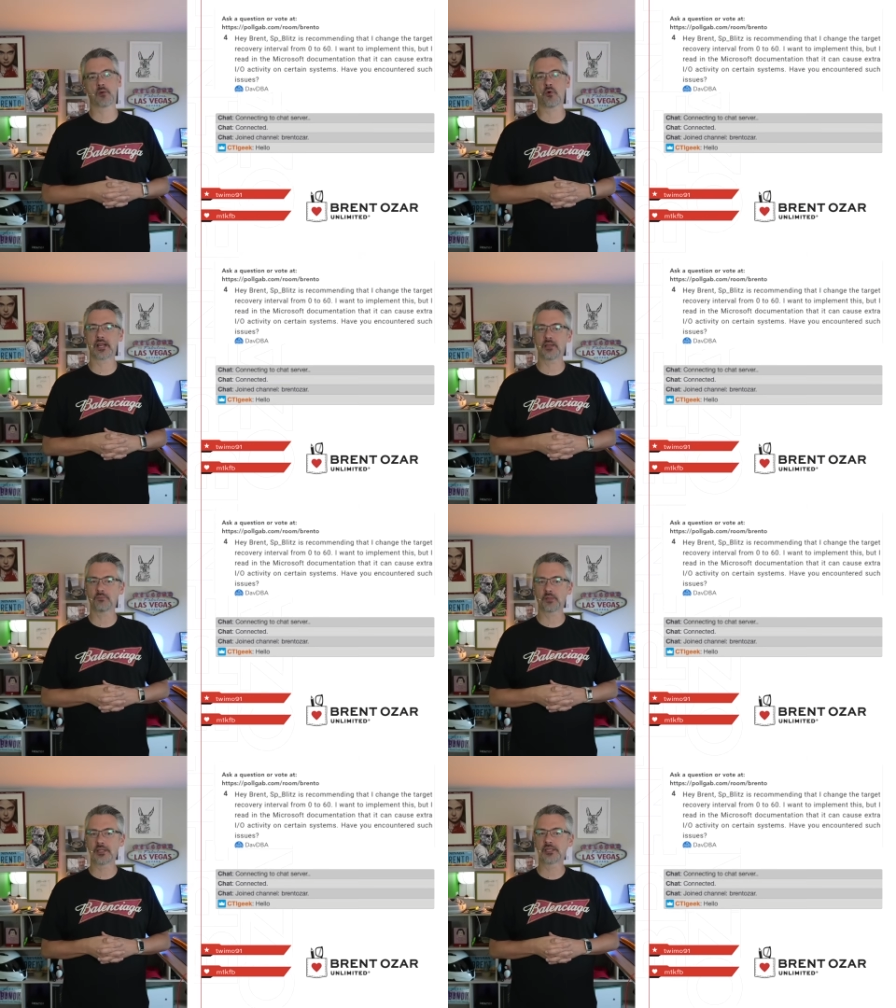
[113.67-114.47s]
I want to
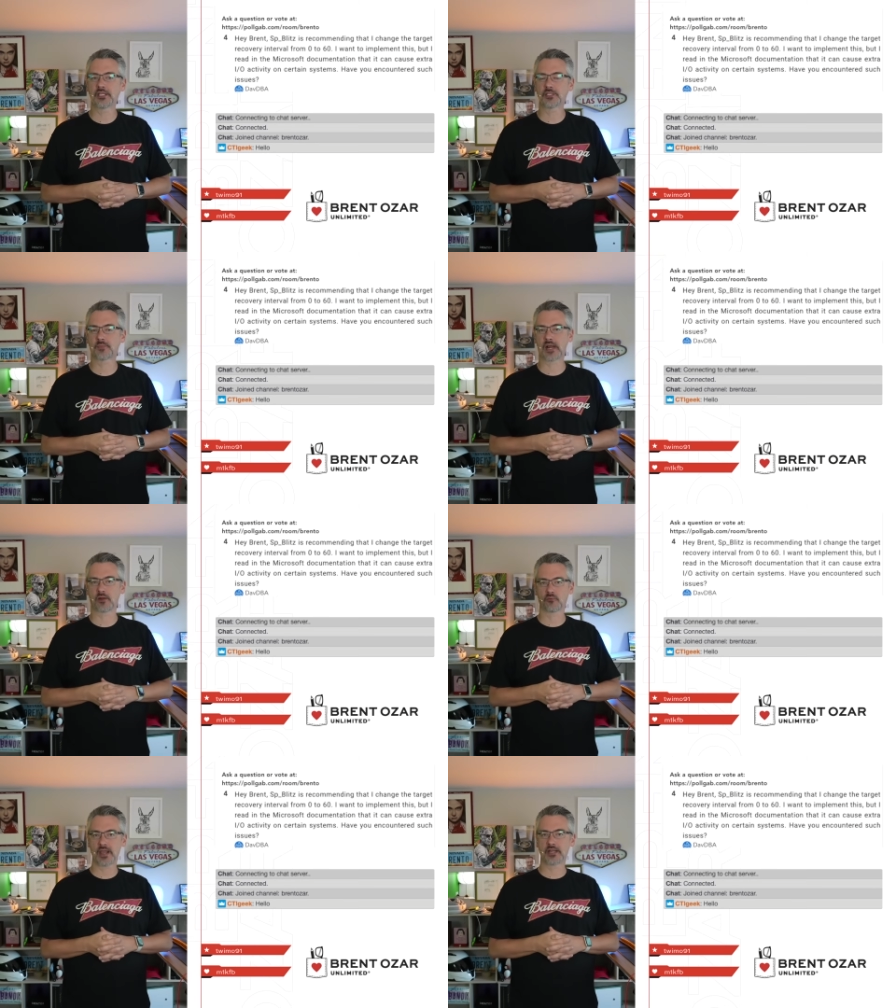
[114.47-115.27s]
implement this, but
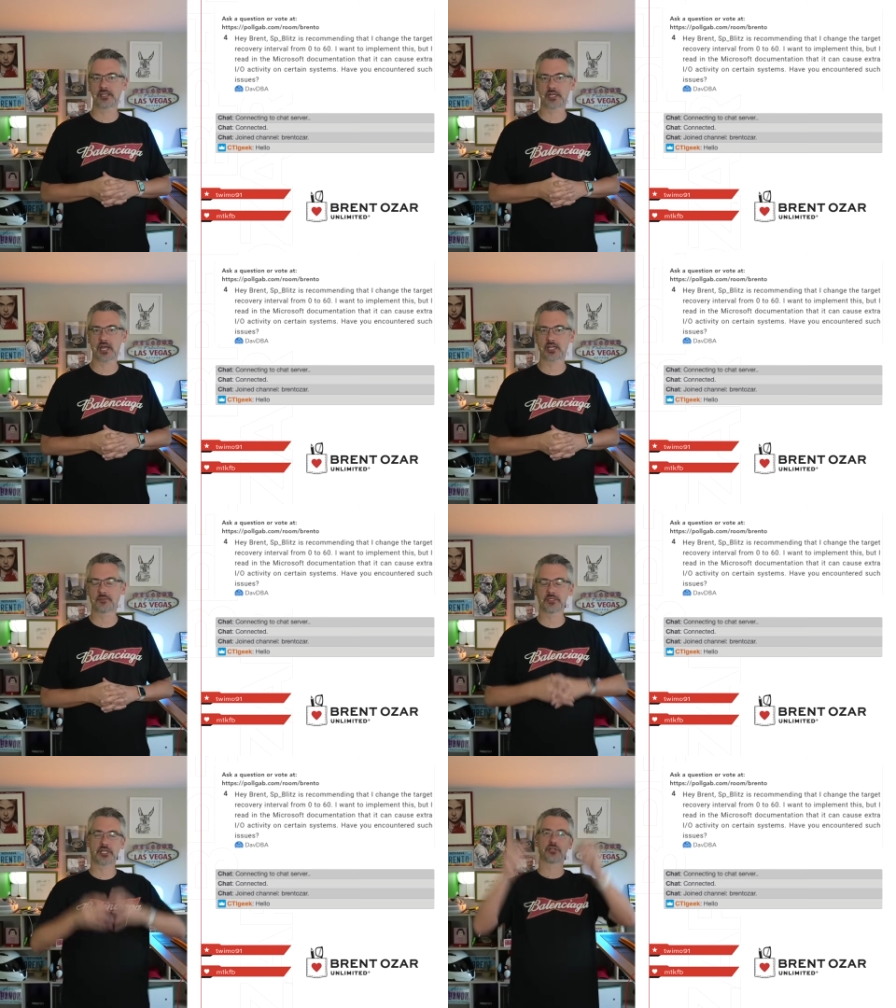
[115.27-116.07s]
I read in the
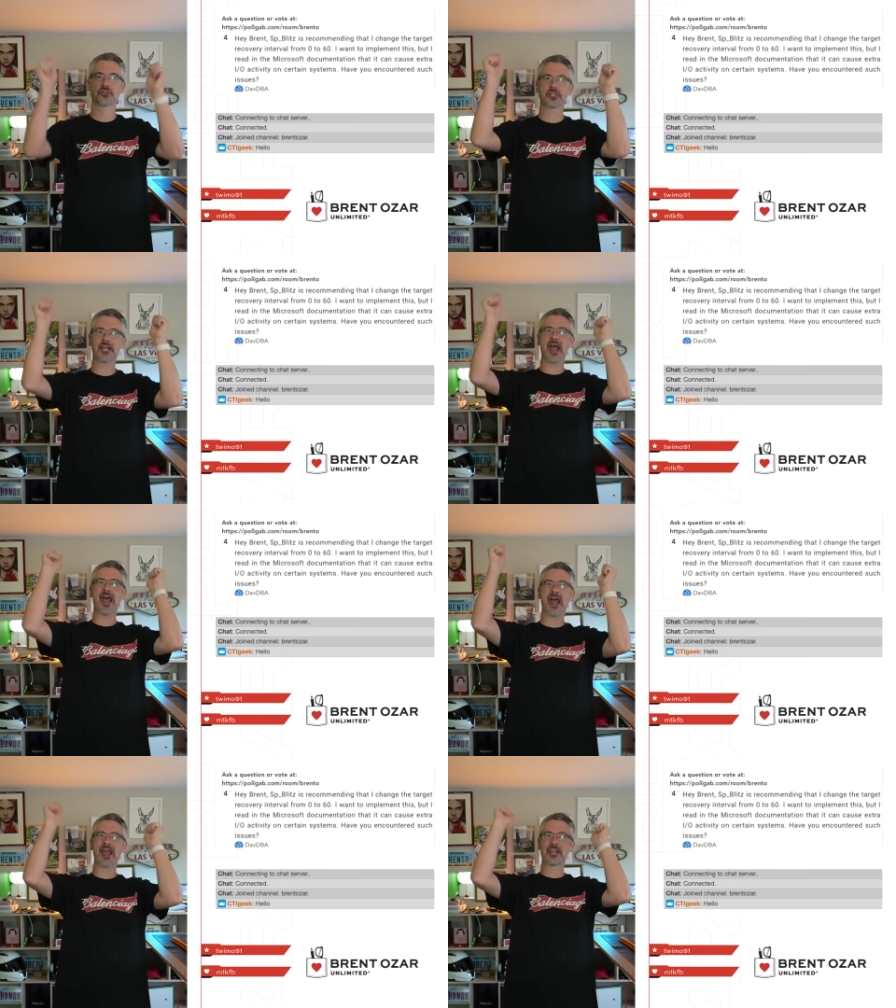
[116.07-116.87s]
documentation,
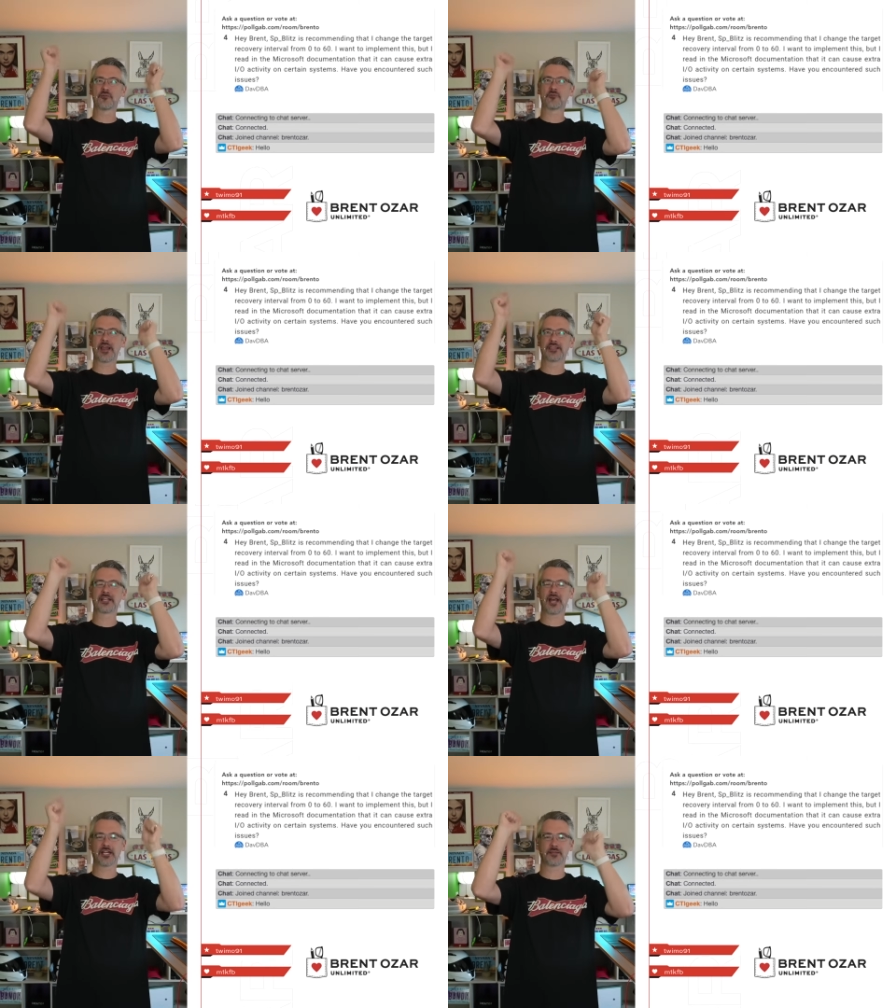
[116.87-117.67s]
yay, you read the
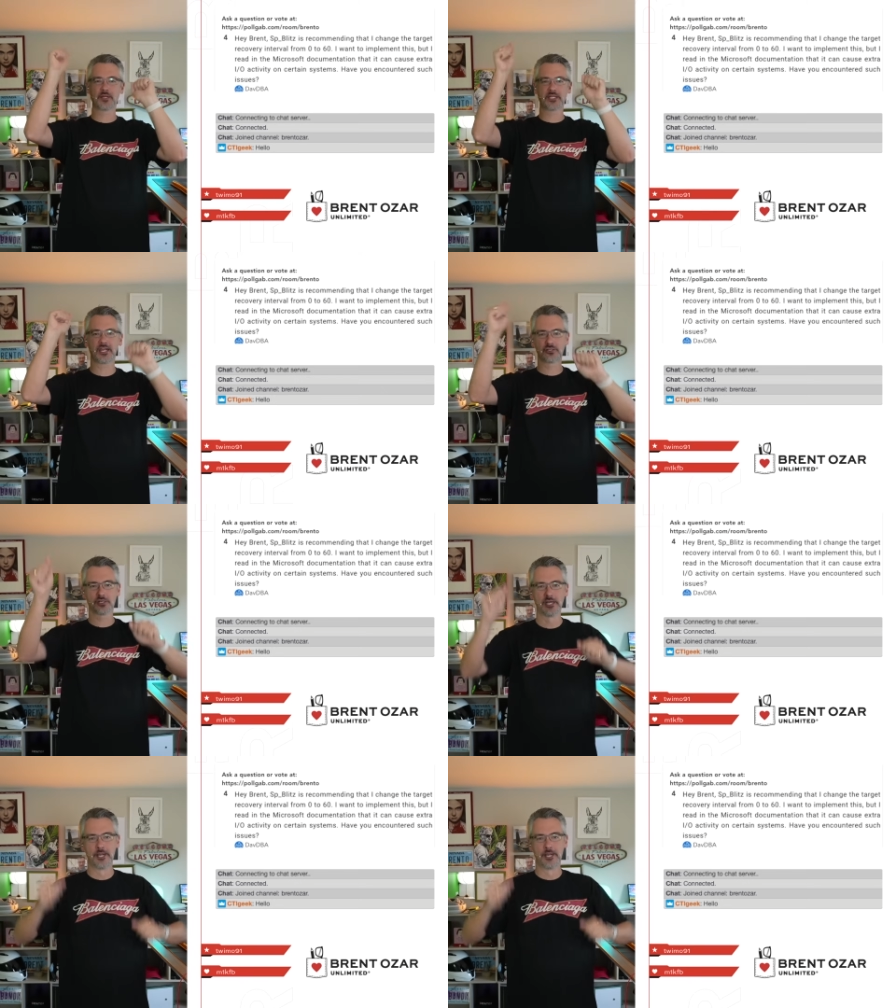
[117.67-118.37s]
documentation,